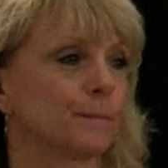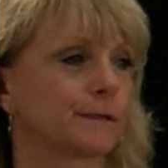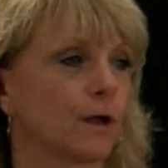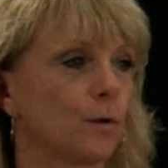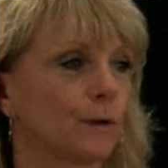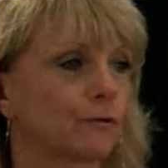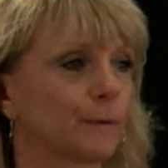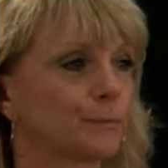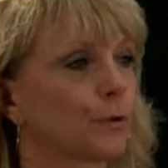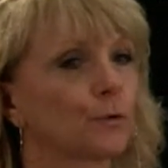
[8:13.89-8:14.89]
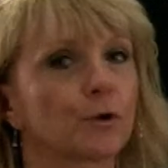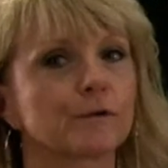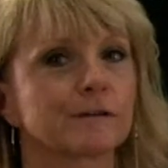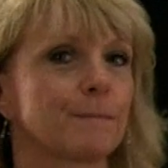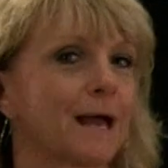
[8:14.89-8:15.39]
So a crypto
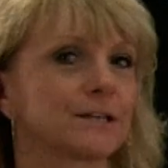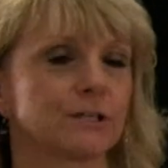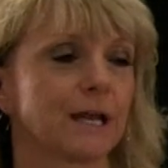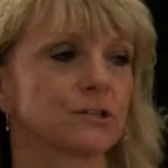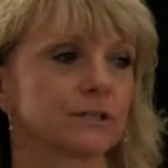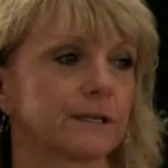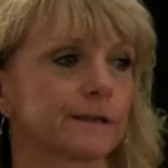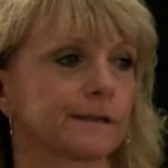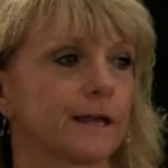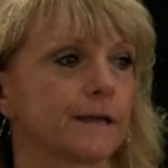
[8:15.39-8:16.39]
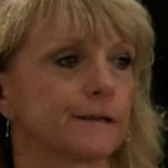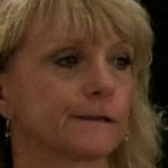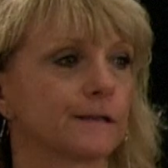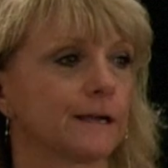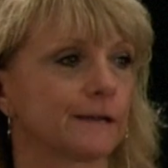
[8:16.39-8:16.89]
nerd's imagination
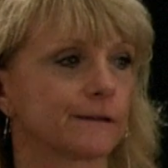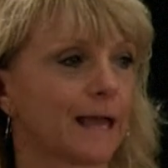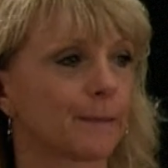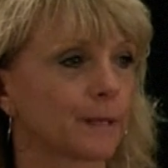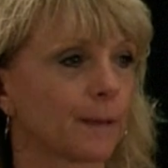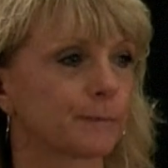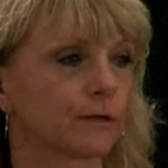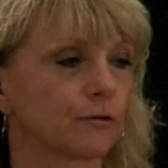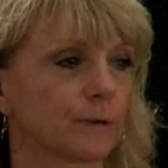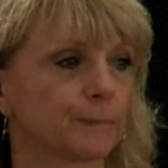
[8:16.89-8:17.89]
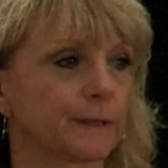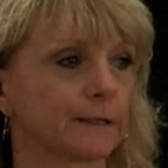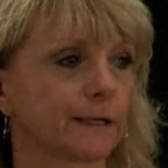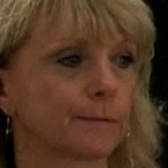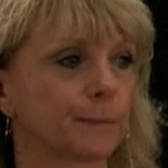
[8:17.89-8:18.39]
says his laptop's encrypted,
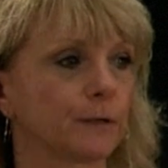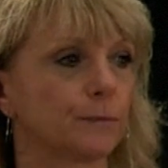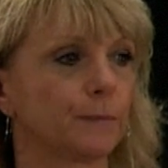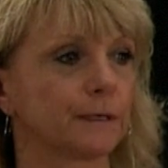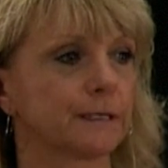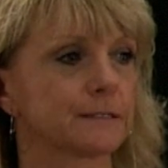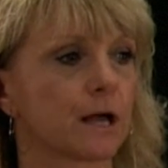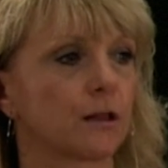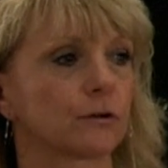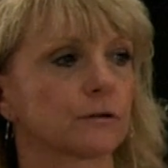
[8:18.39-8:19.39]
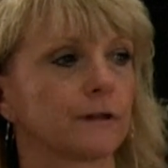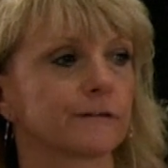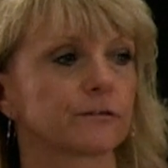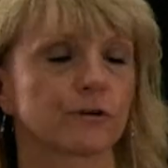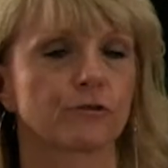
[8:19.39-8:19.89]
let's build $1 million
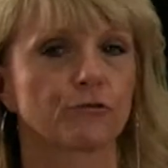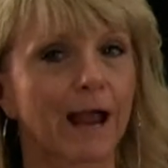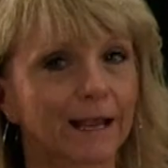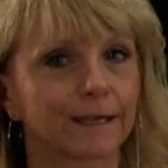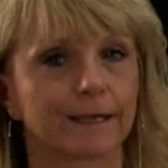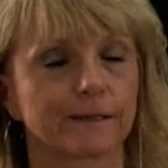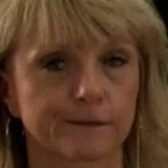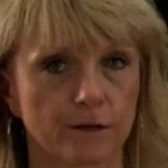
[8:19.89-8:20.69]
cluster to crack it.